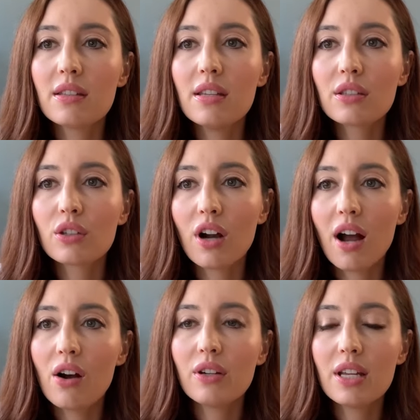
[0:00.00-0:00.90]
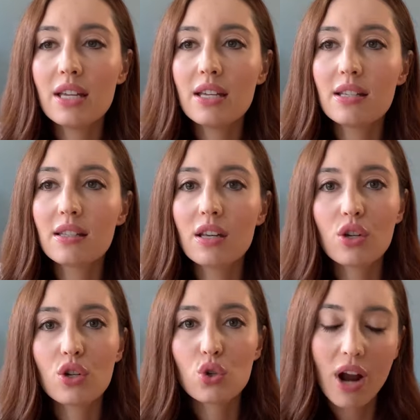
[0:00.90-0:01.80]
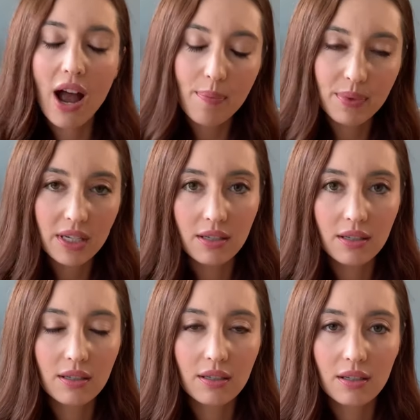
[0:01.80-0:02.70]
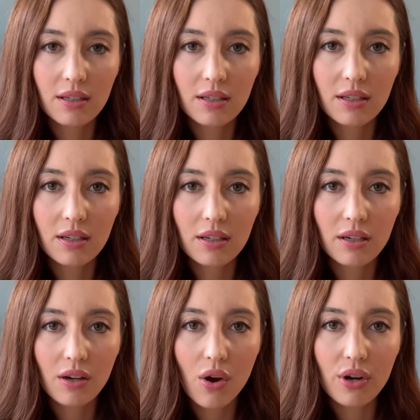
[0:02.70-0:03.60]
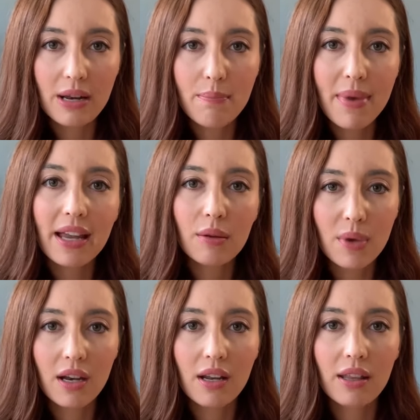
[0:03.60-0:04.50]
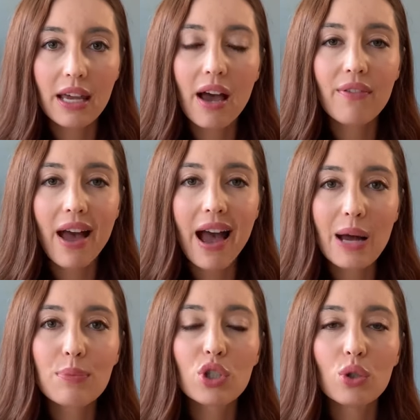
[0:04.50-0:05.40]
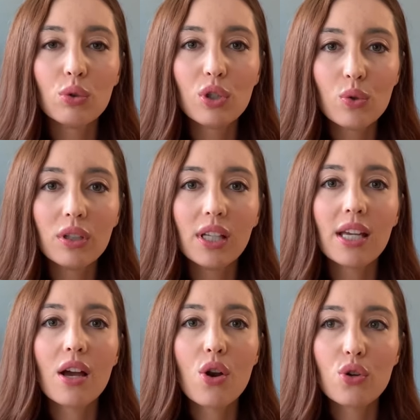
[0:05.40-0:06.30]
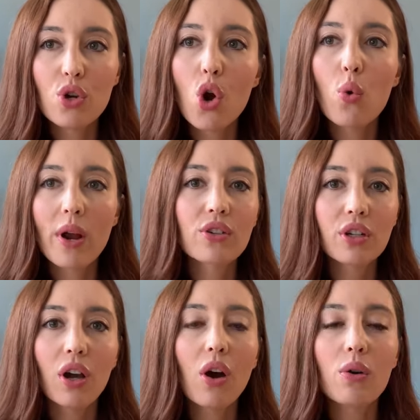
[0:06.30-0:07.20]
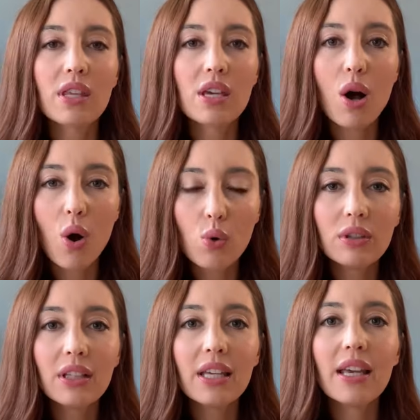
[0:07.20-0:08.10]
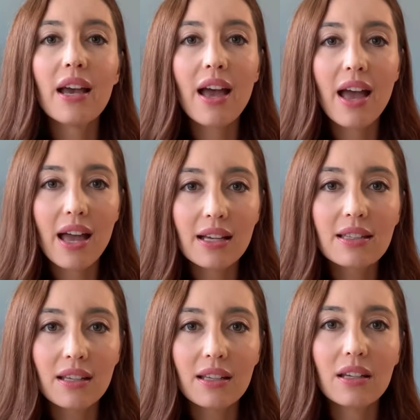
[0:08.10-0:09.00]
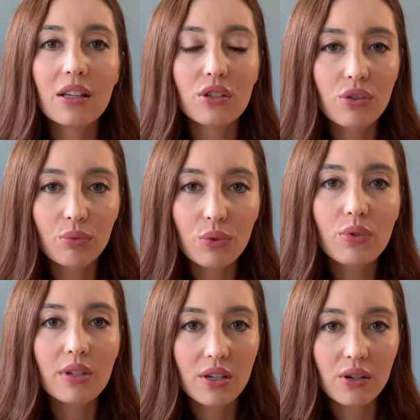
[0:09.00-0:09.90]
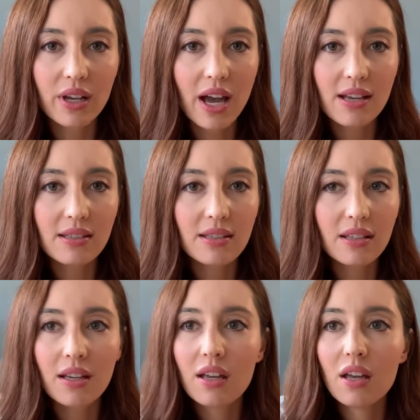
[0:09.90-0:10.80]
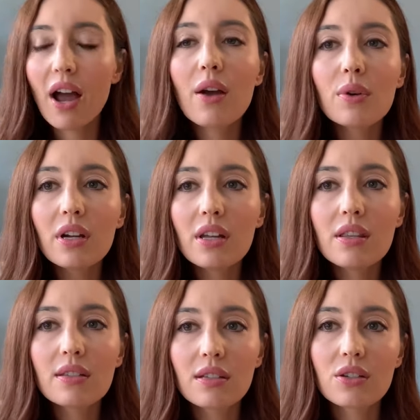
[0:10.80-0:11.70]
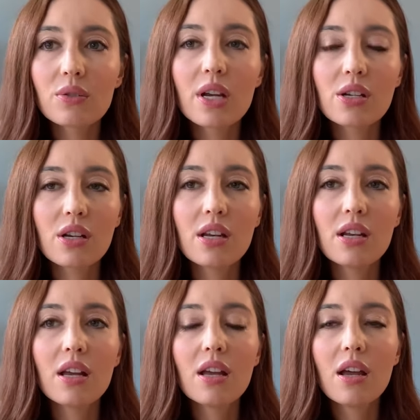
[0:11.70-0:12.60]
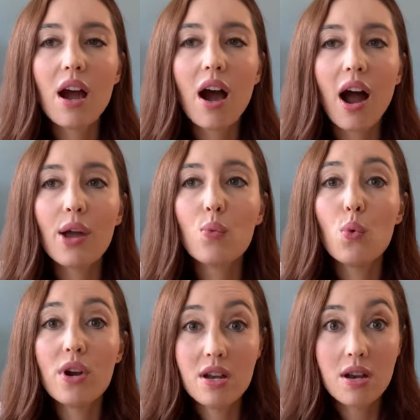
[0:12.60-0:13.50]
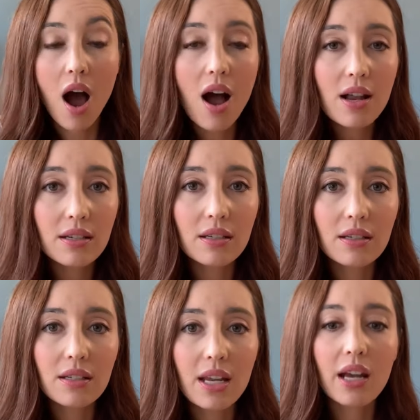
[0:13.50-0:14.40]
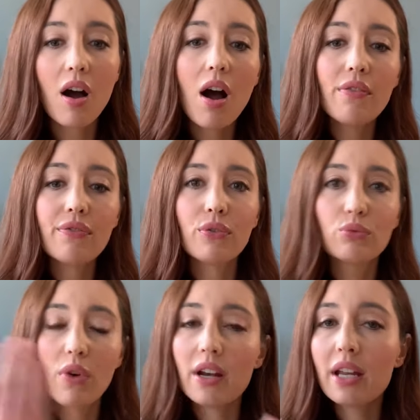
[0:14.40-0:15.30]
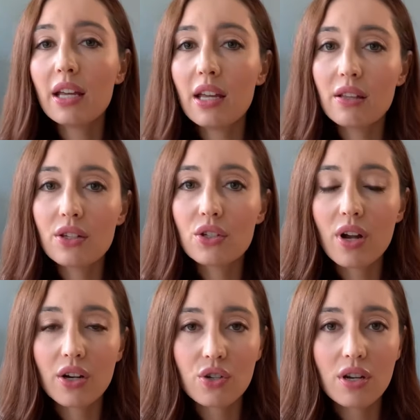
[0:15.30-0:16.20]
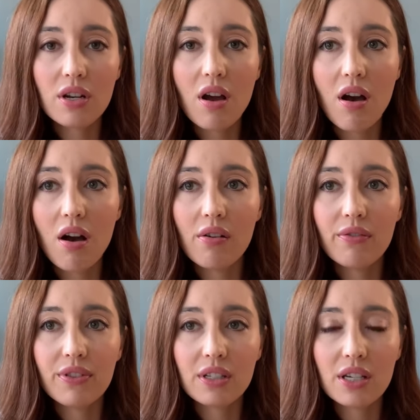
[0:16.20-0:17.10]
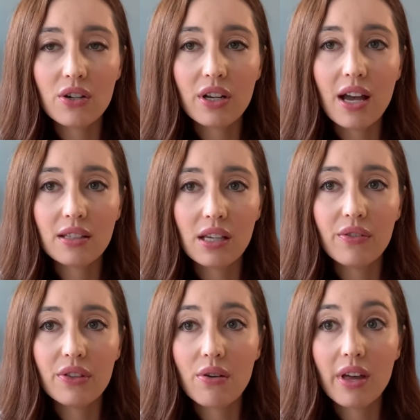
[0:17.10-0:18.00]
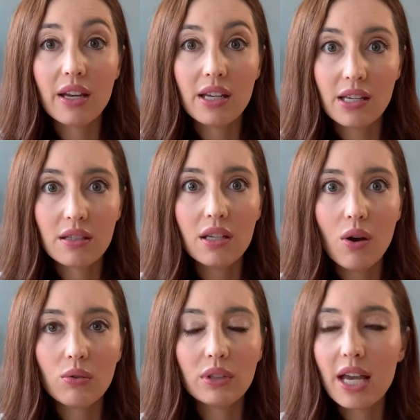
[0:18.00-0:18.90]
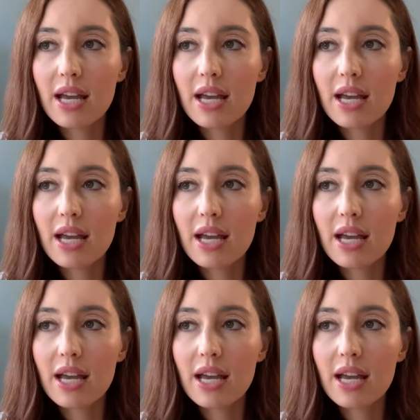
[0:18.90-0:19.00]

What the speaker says: This crowd is trapped on an embankment. They have absolutely nowhere to go. The only exit is through the tear gas. If I were in this situation, I would not take off running in the direction of the tear gas, even though that is the only